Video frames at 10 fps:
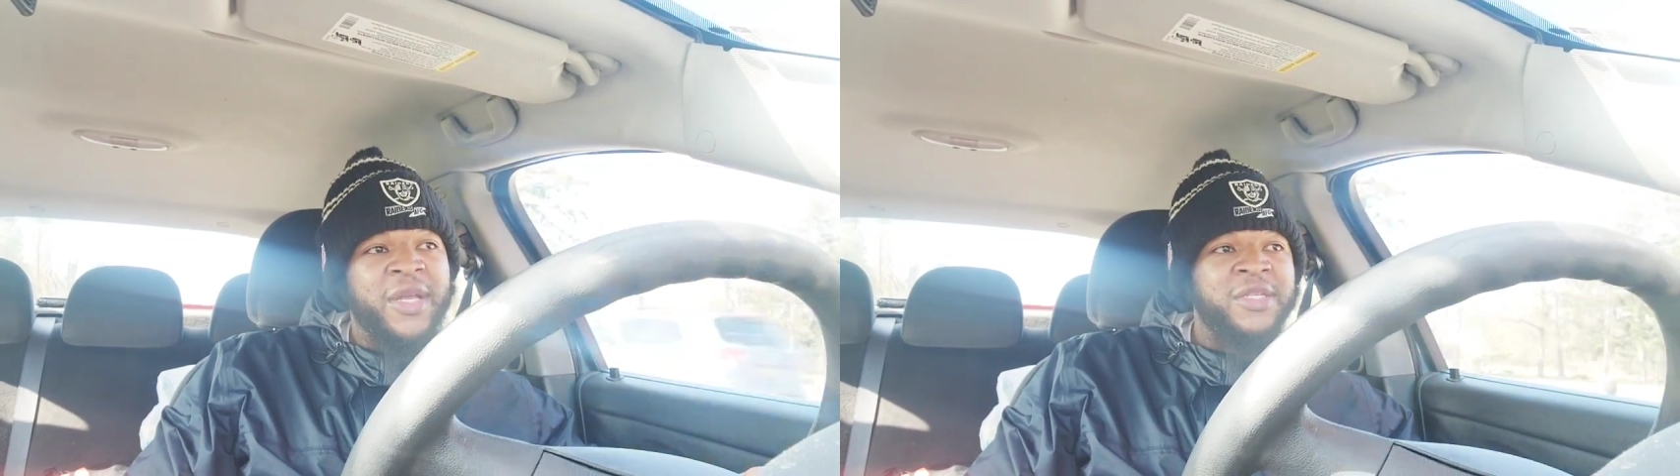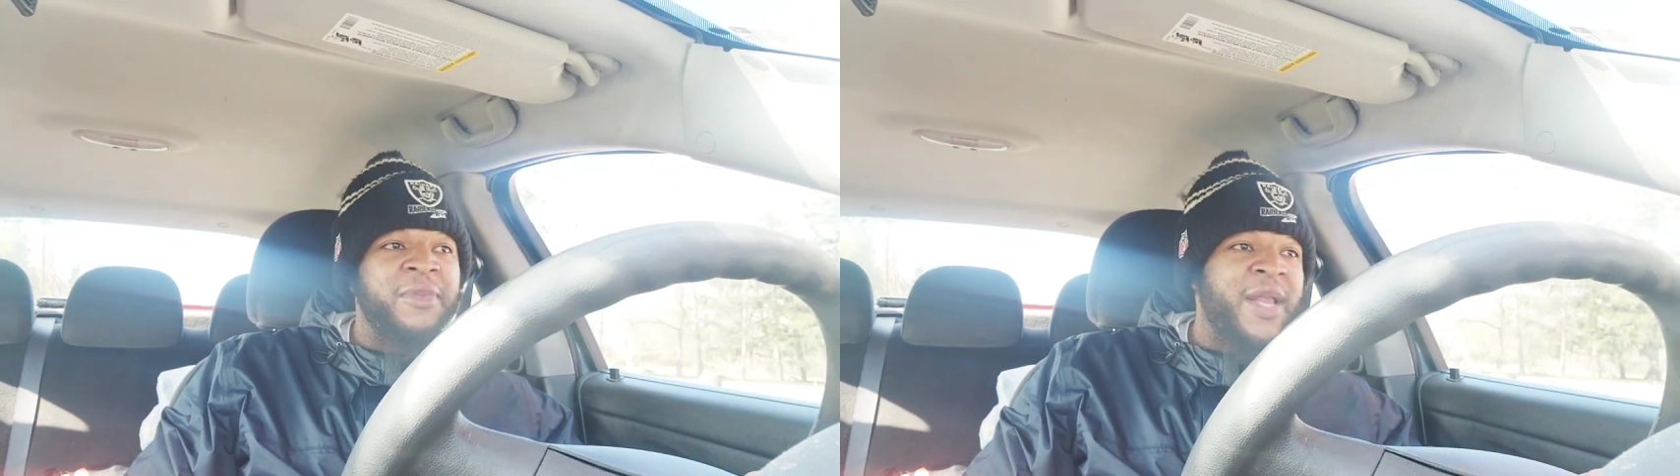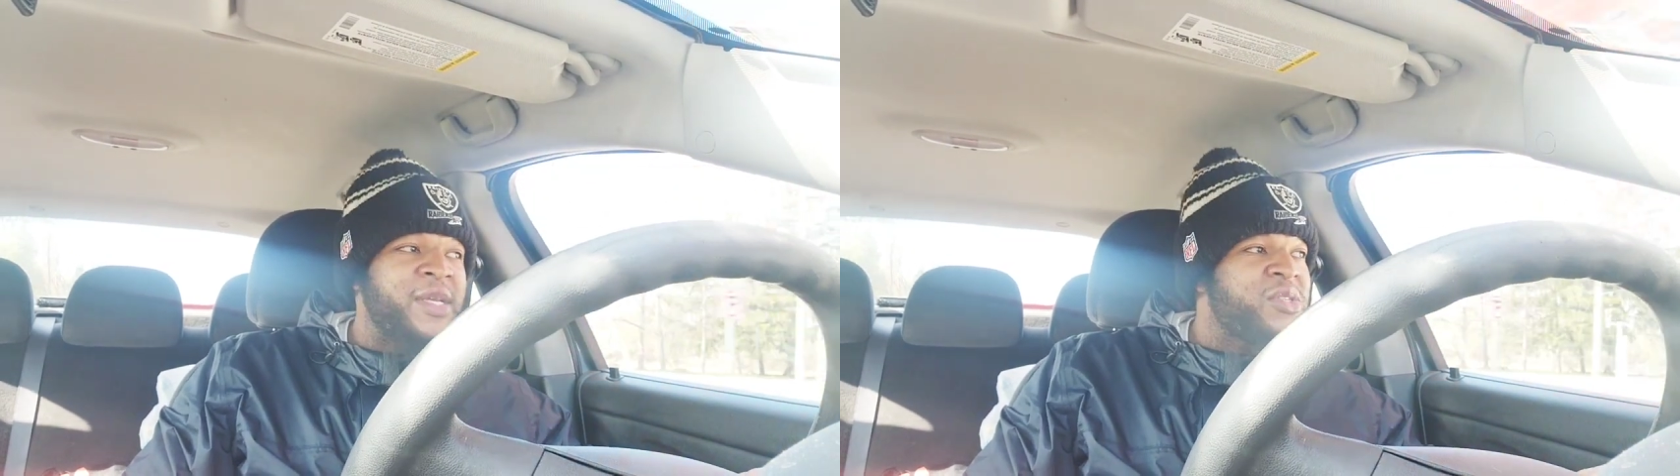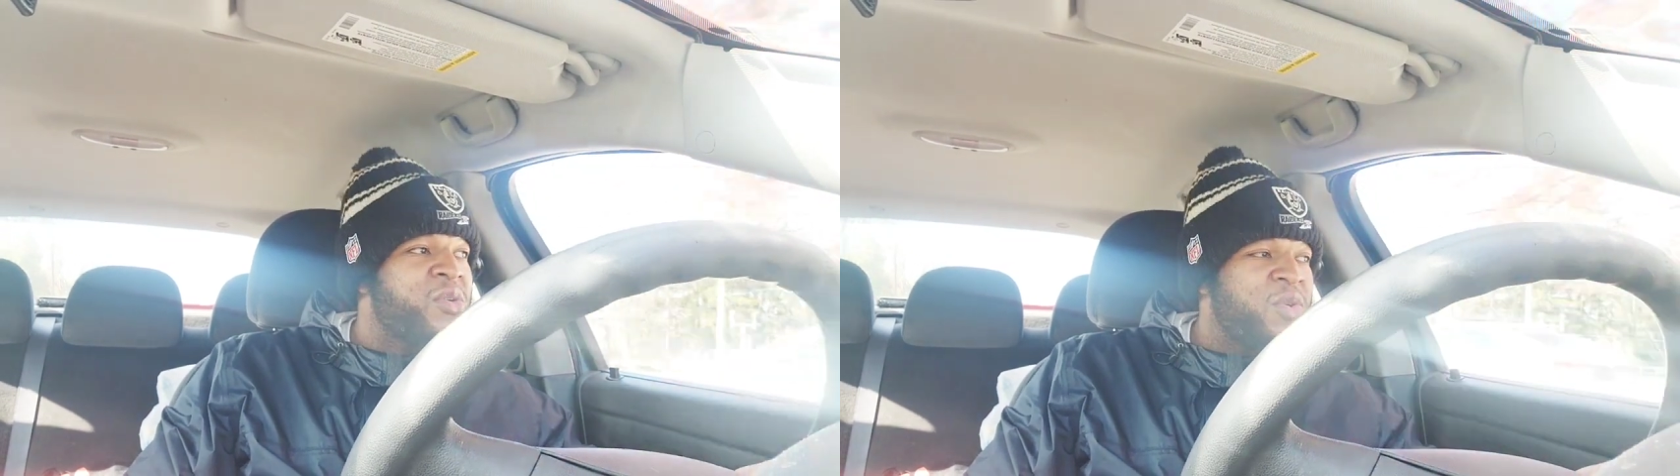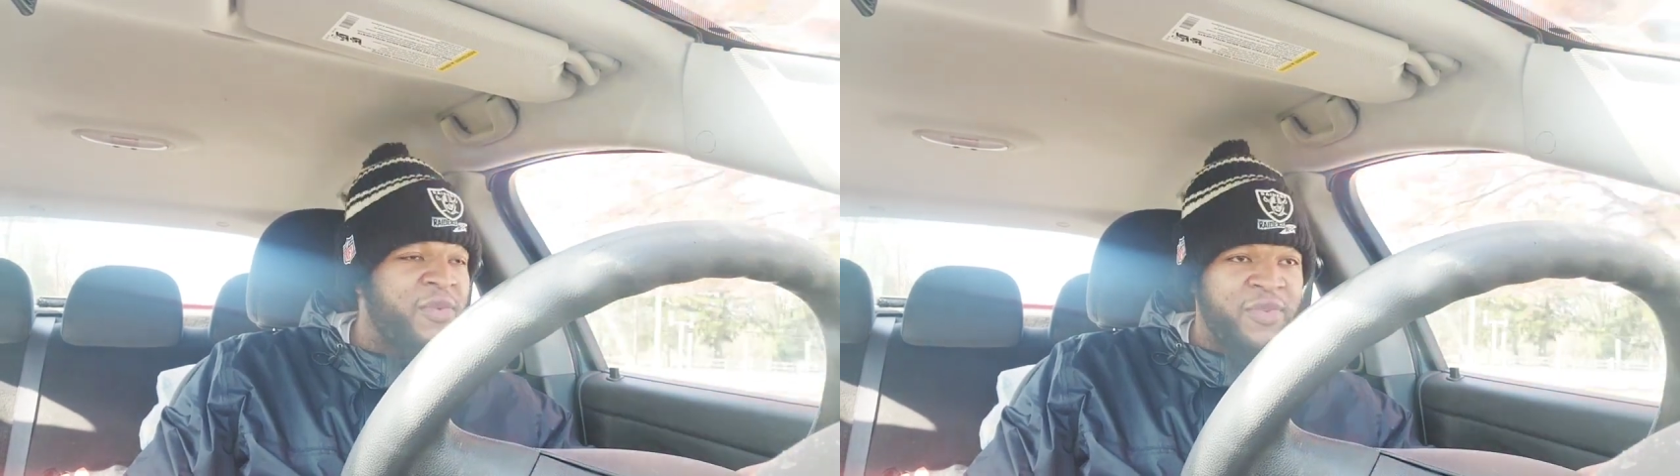That, to me, that's the
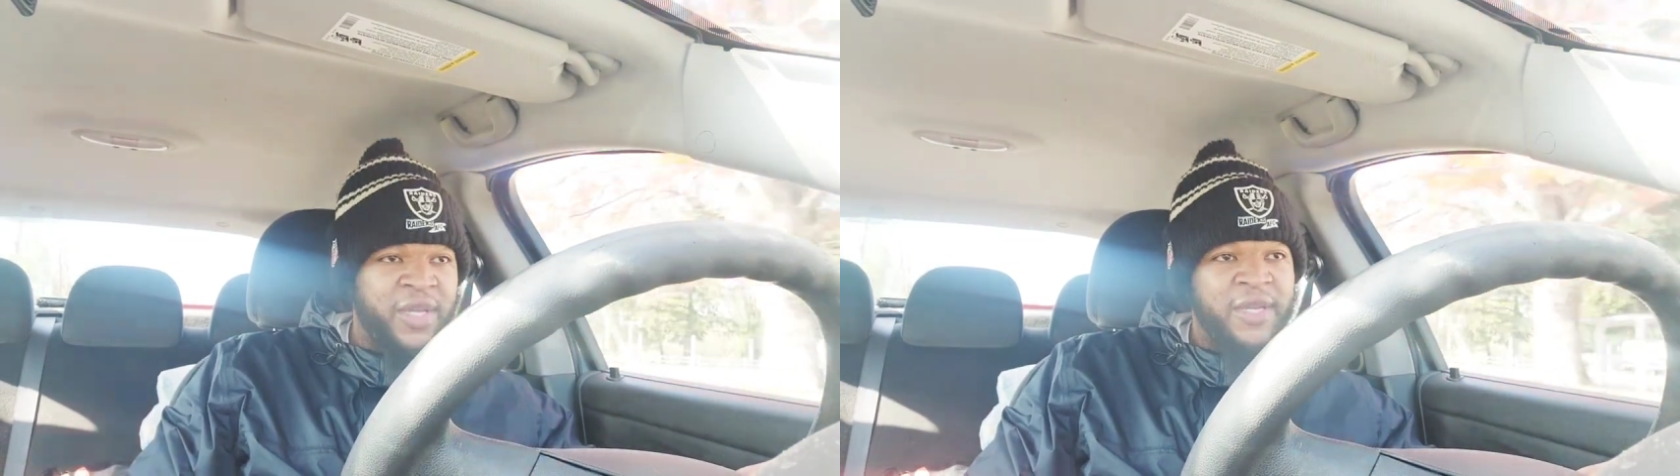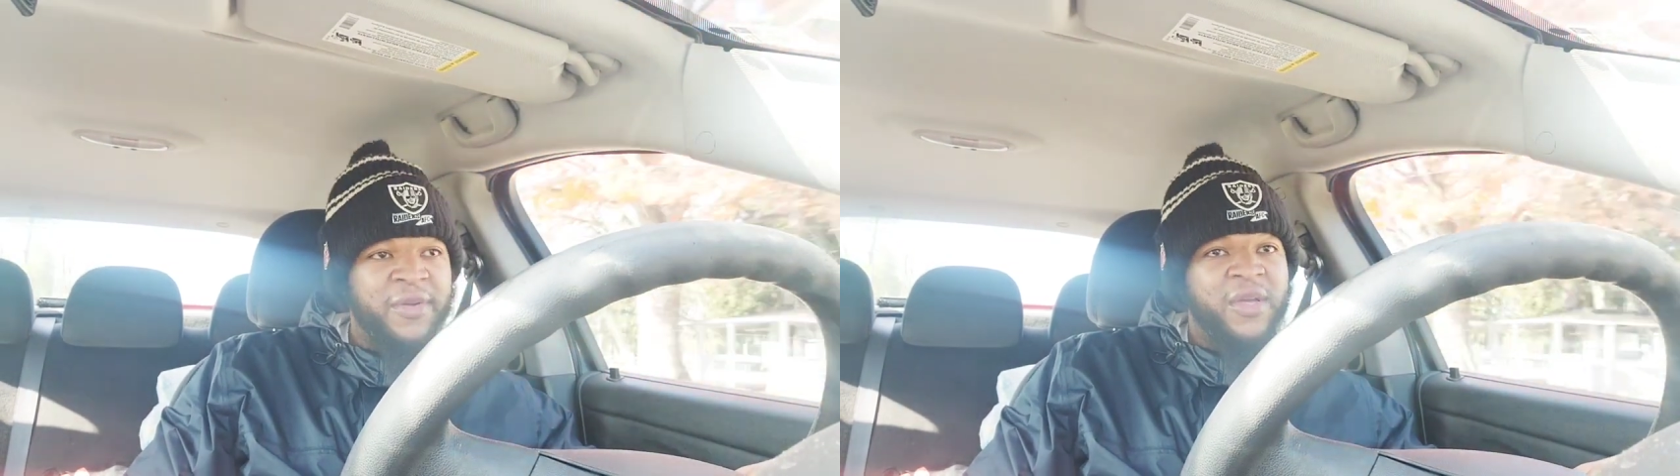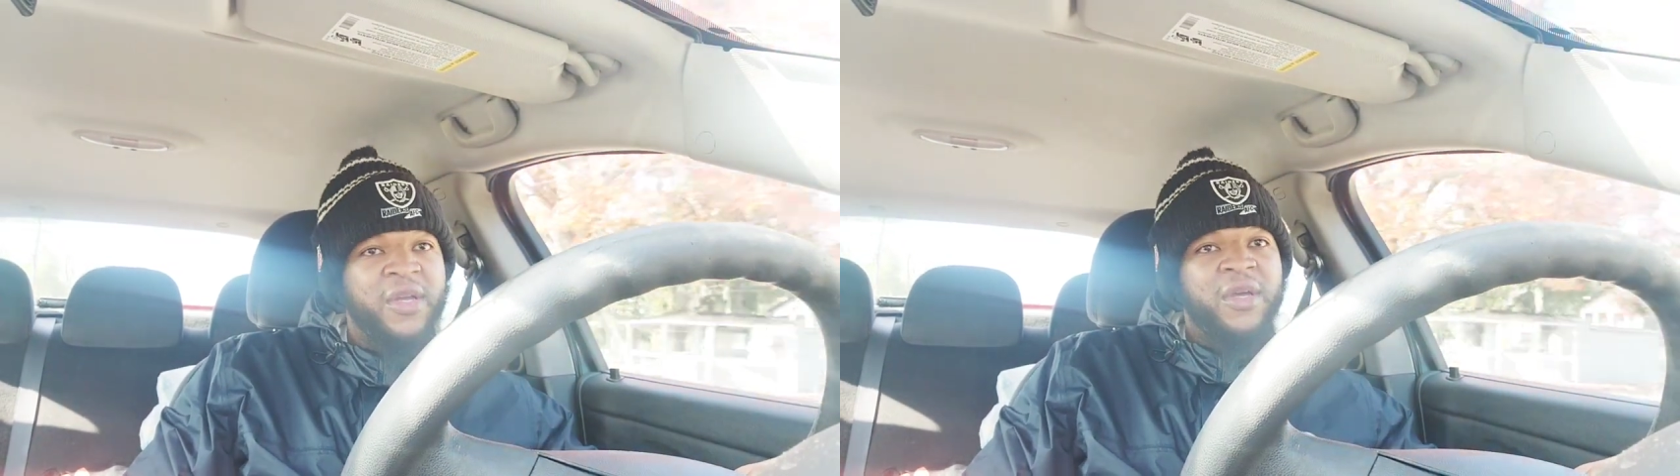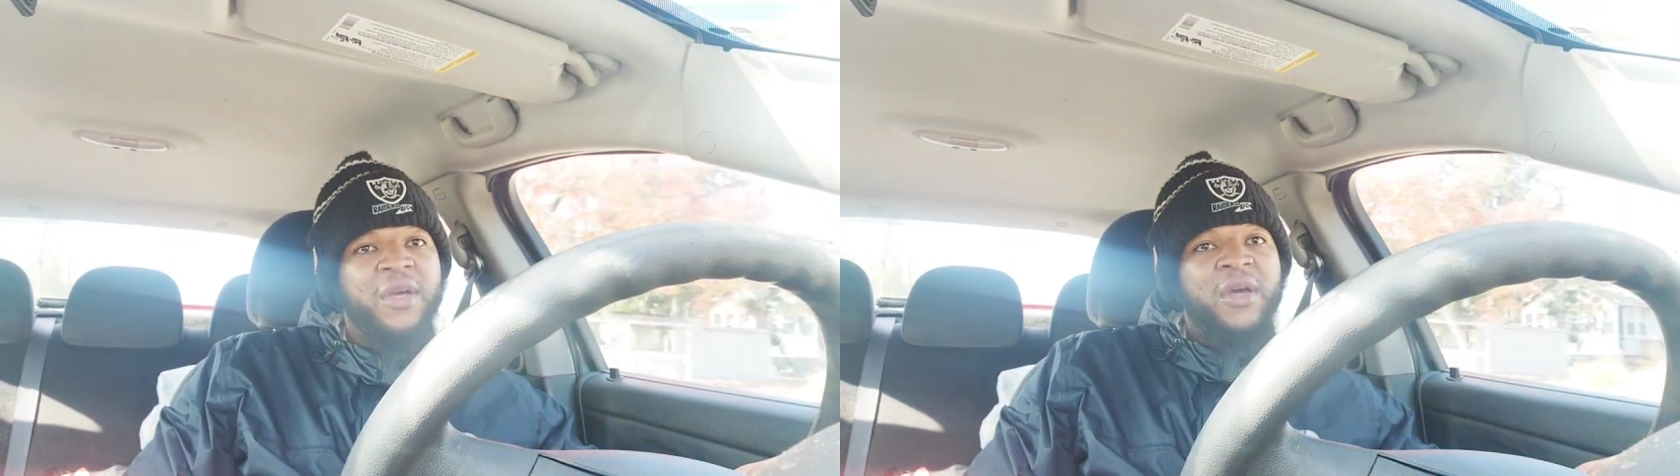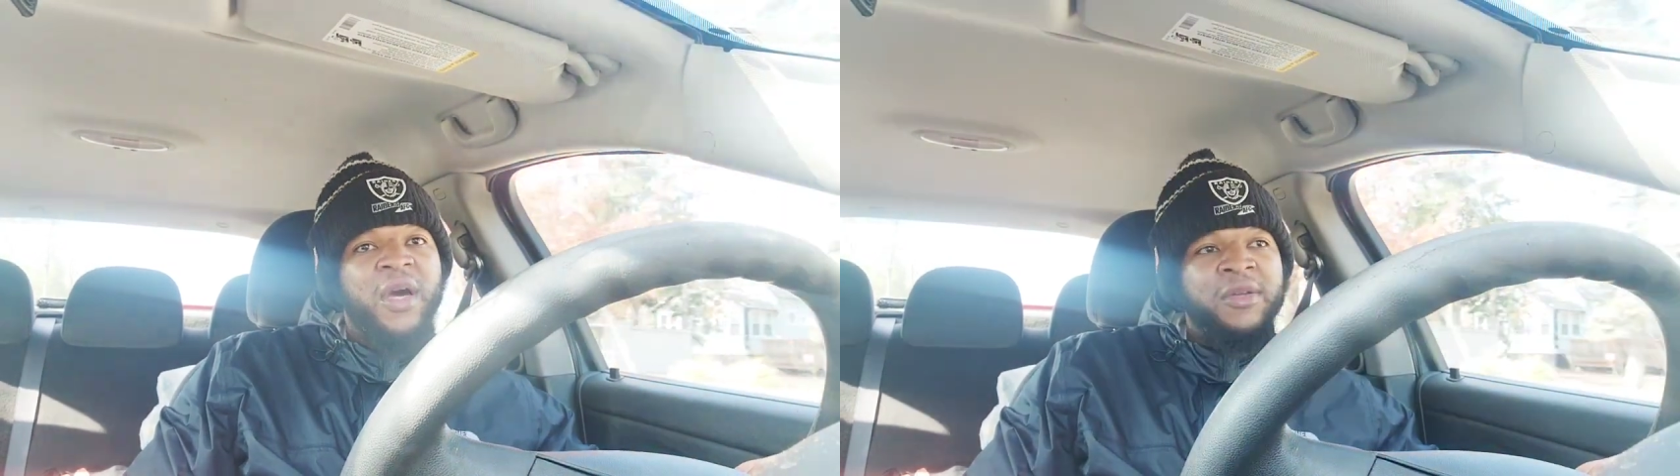
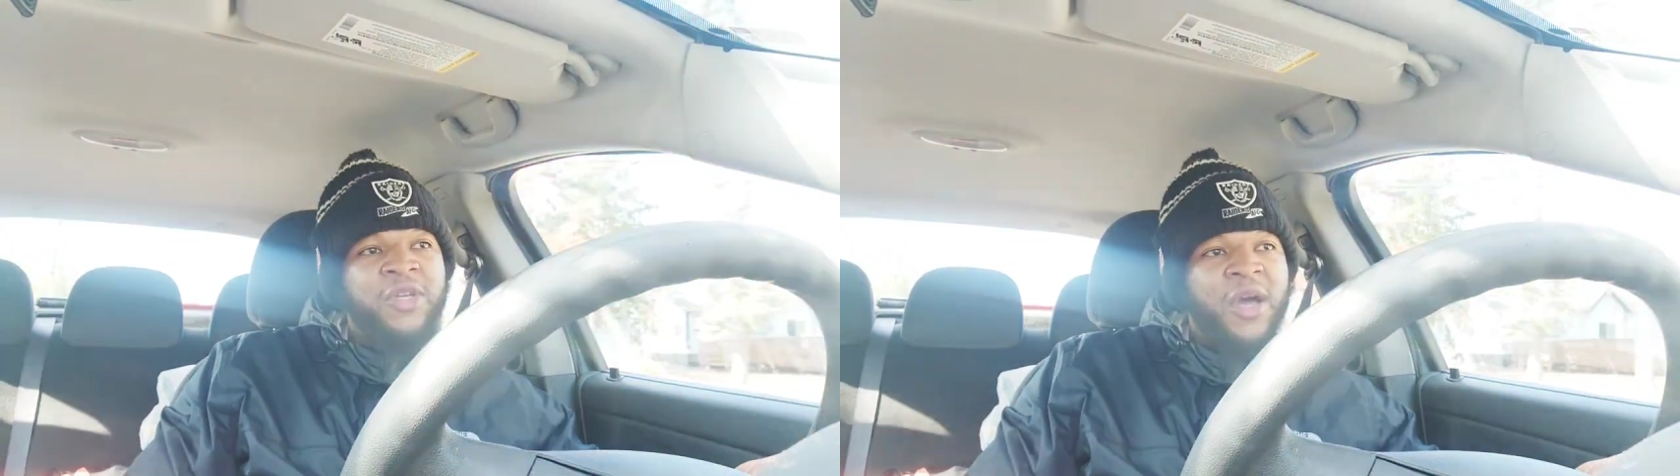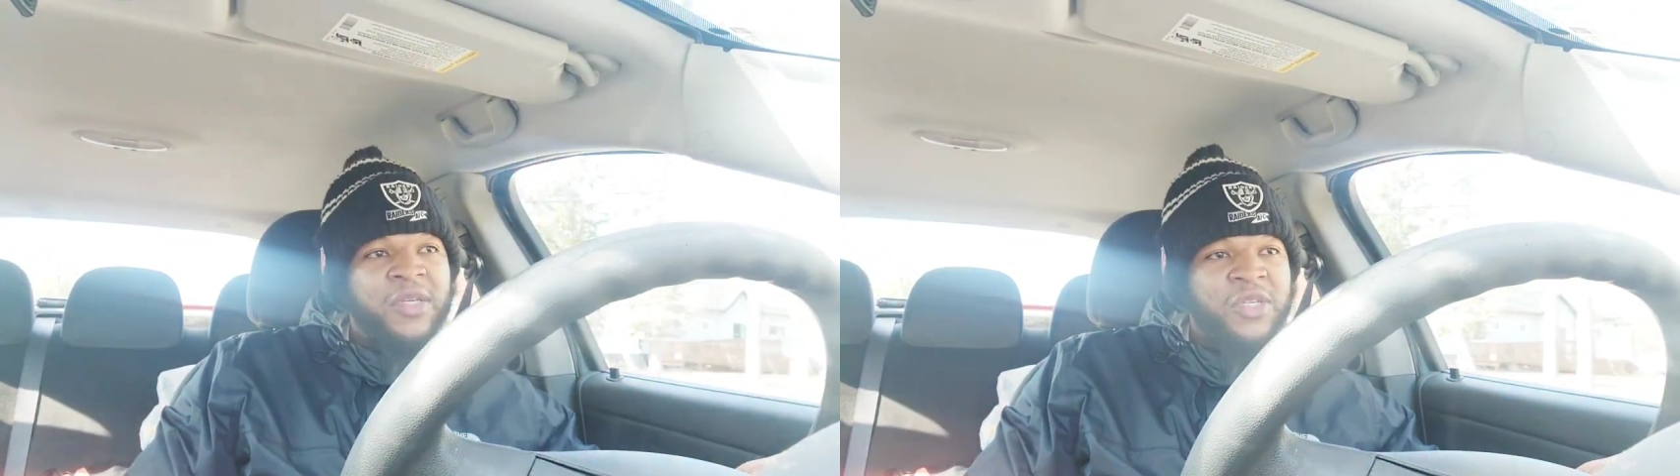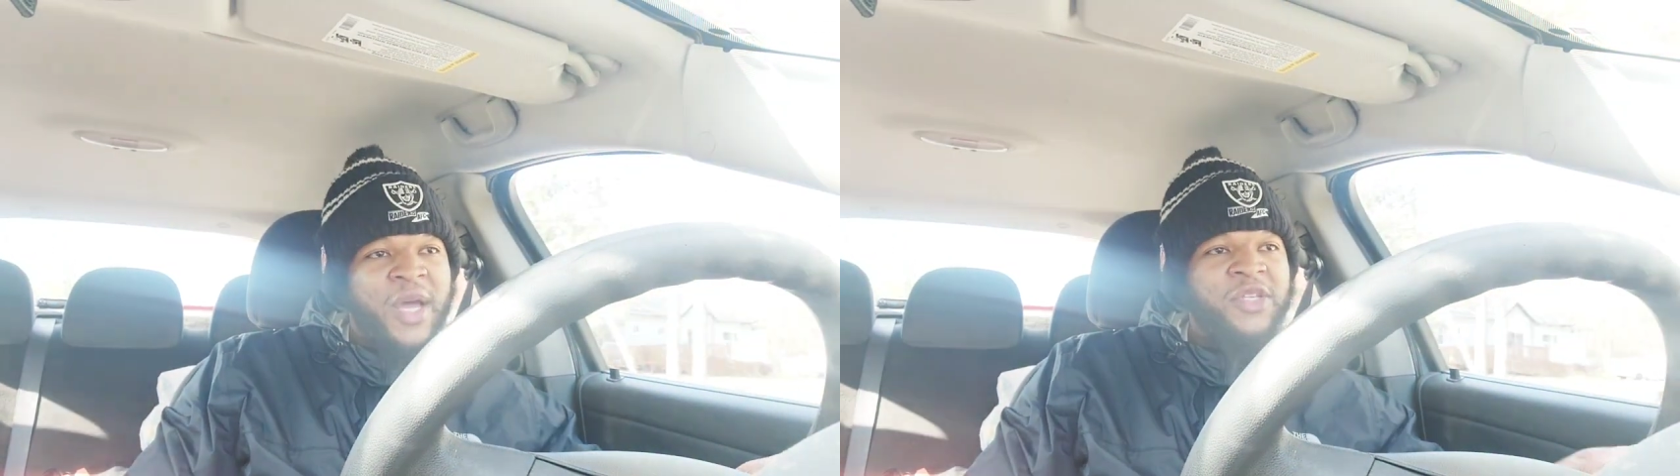equivalent of talking to.